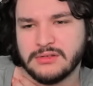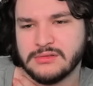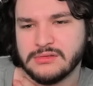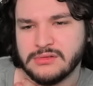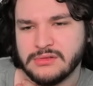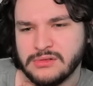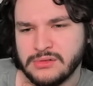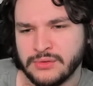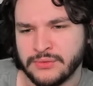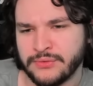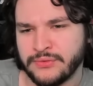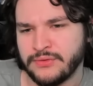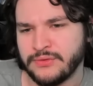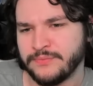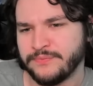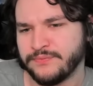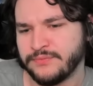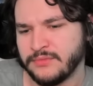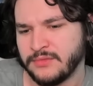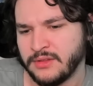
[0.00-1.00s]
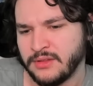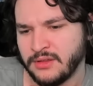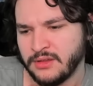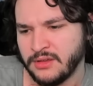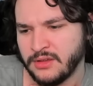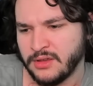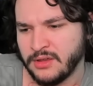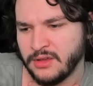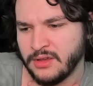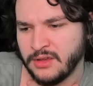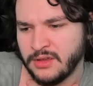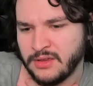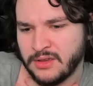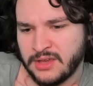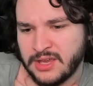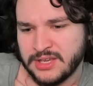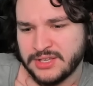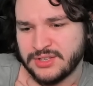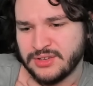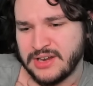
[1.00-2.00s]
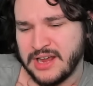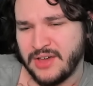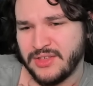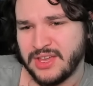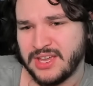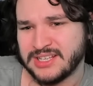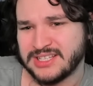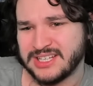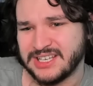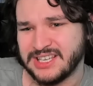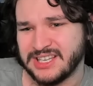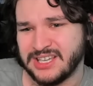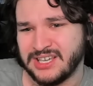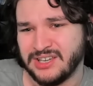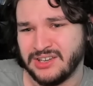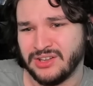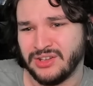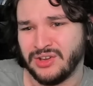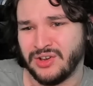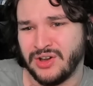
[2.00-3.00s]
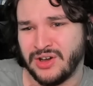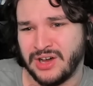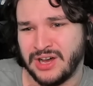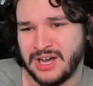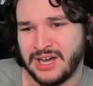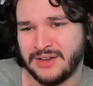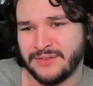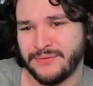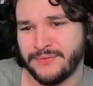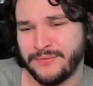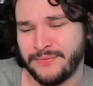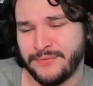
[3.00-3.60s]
Oof. Okay, so now they get to kill off